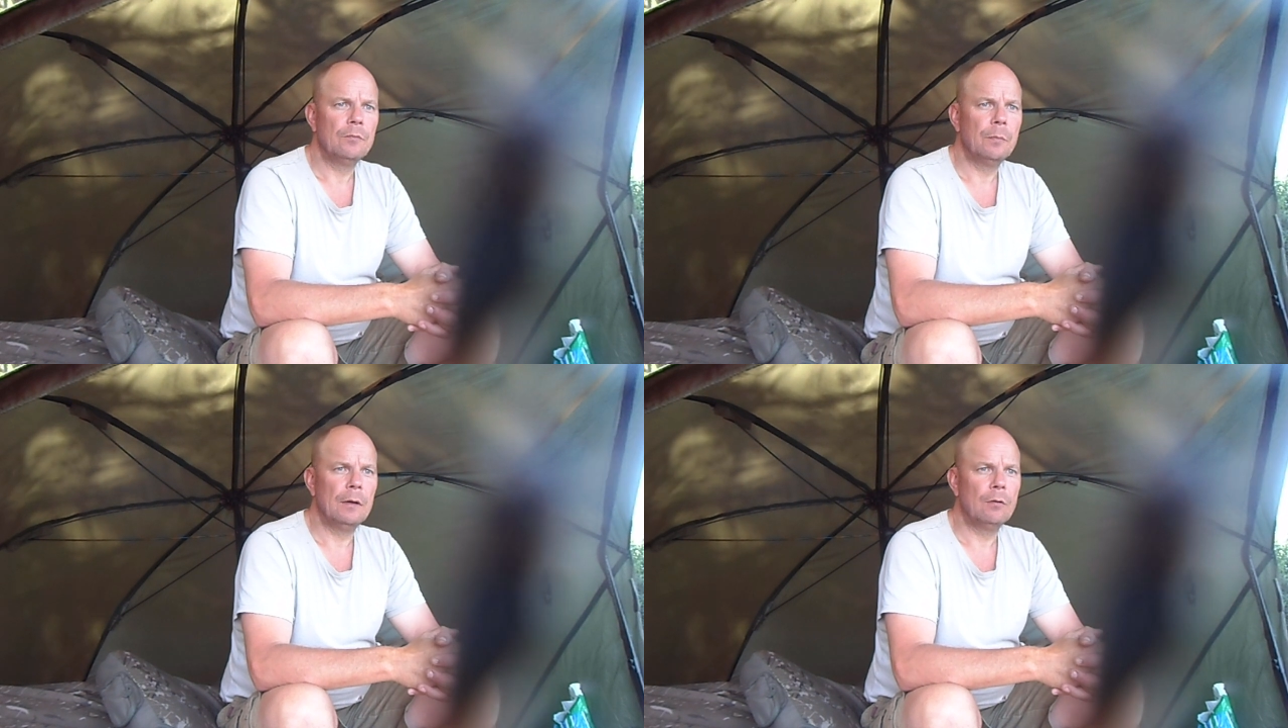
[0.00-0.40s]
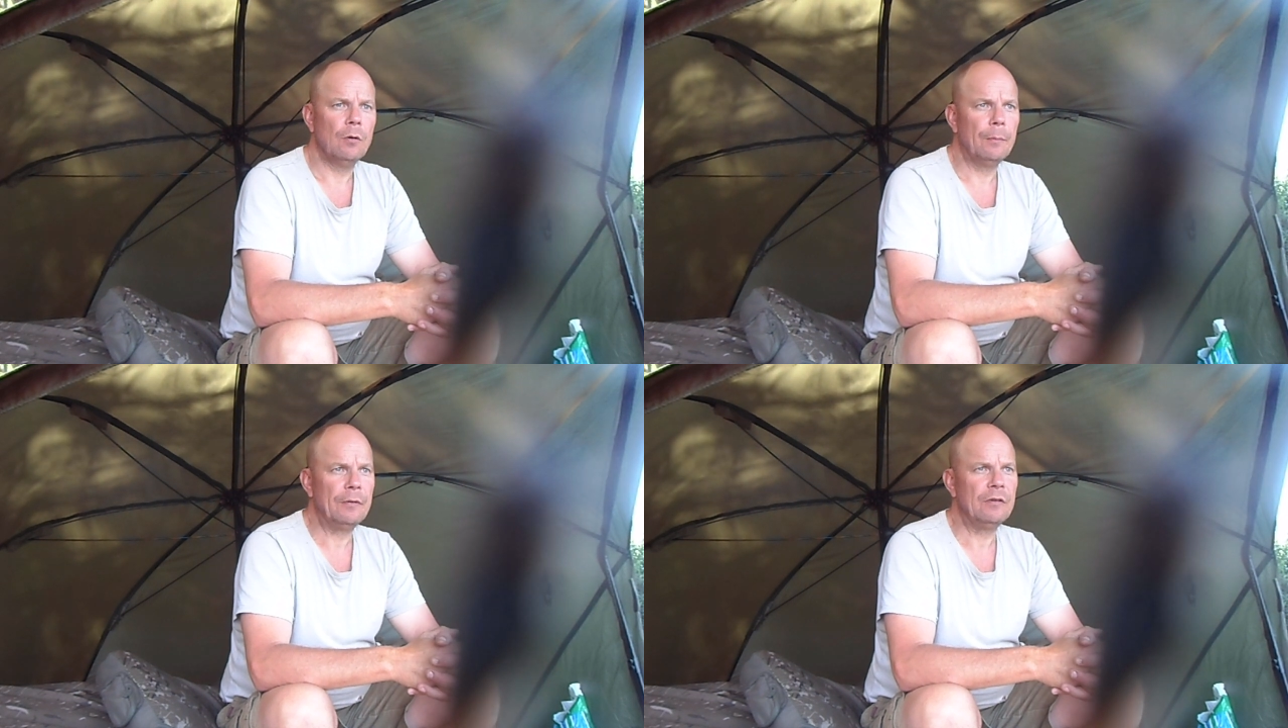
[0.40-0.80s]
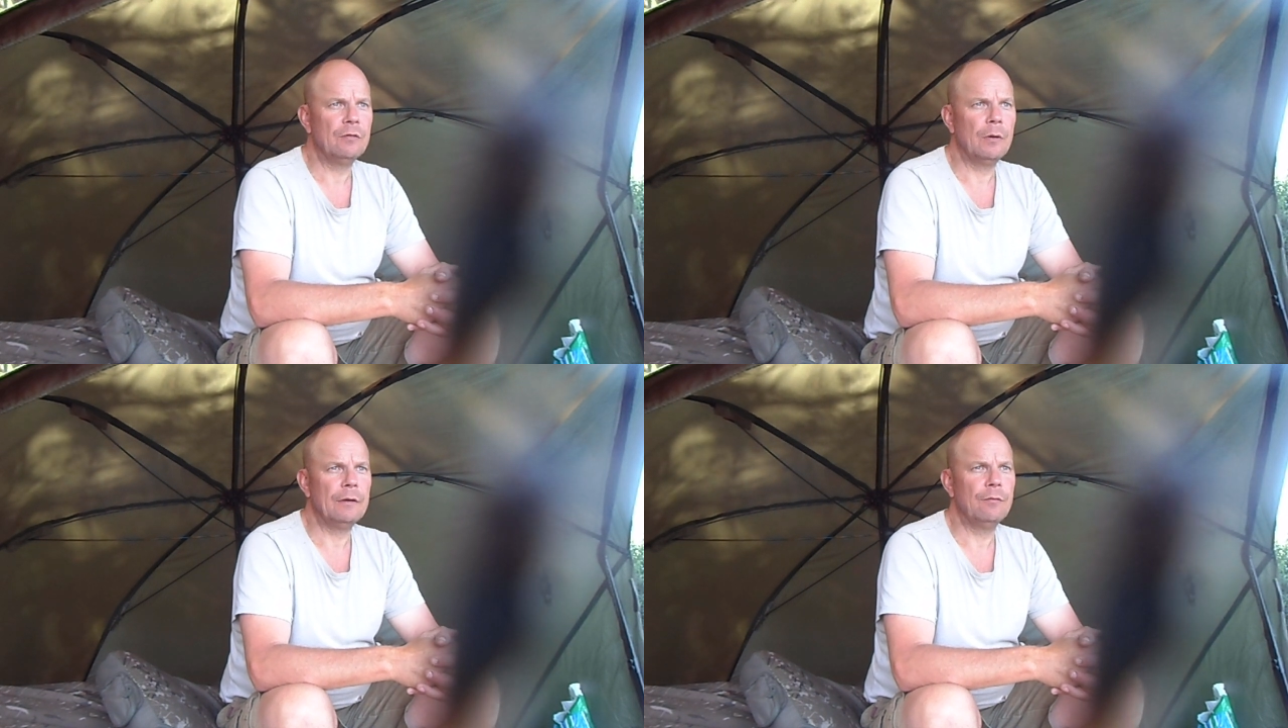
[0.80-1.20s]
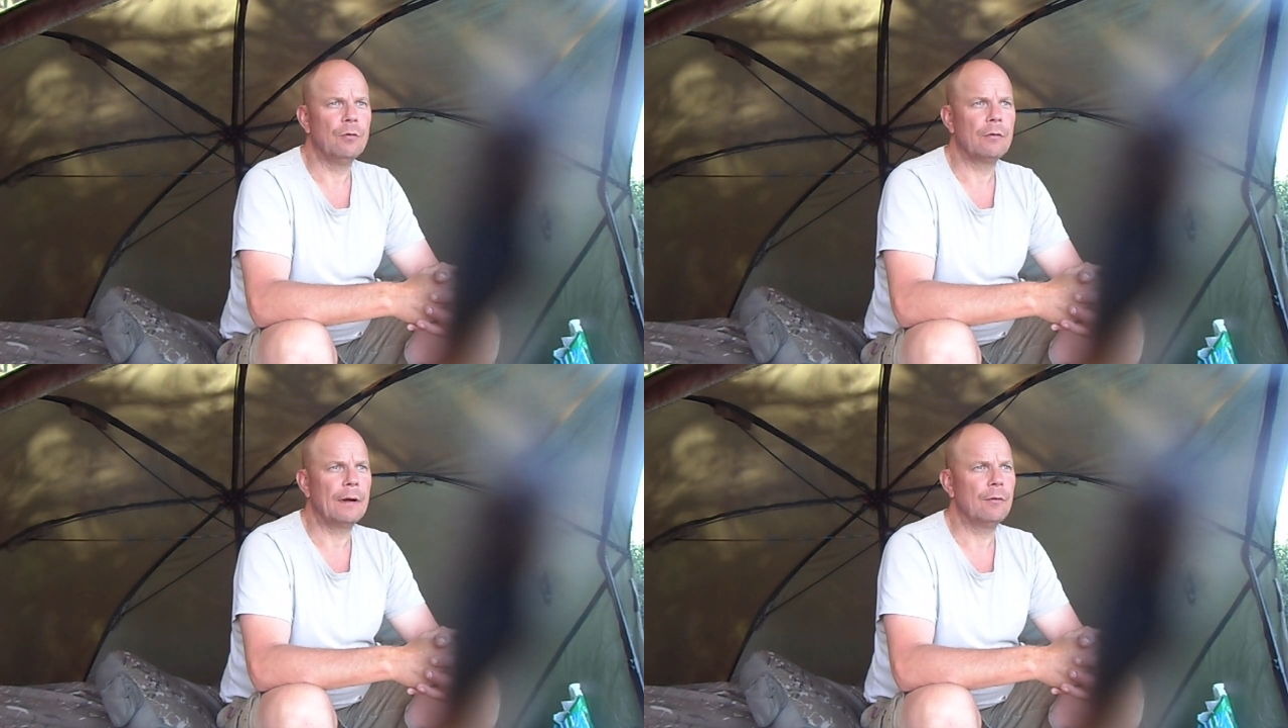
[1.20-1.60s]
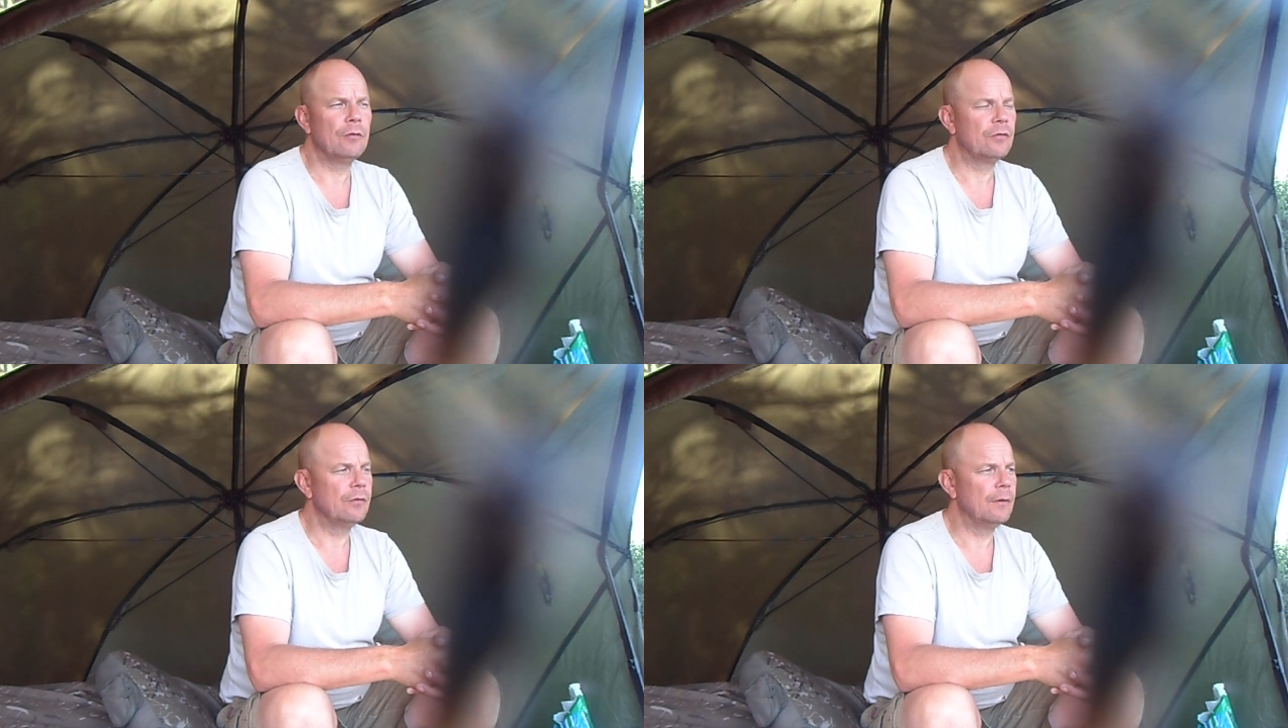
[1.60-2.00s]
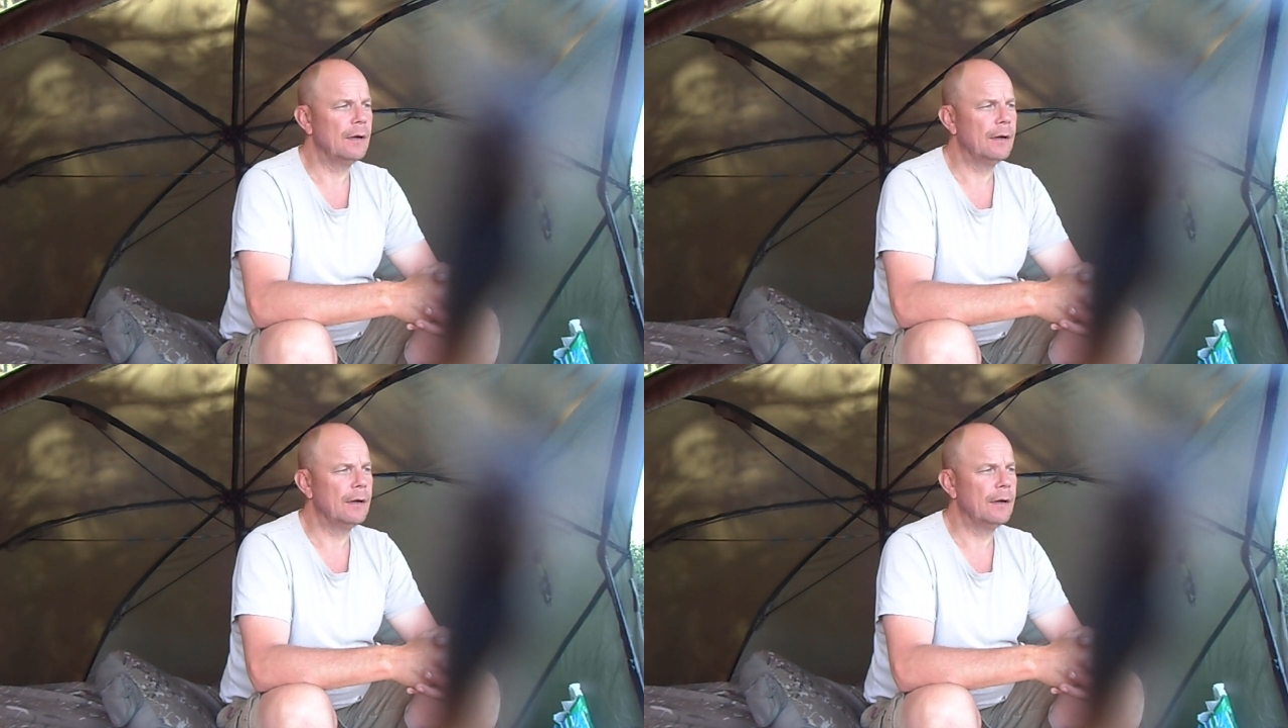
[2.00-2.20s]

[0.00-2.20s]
It's been quite a busy 24 hours.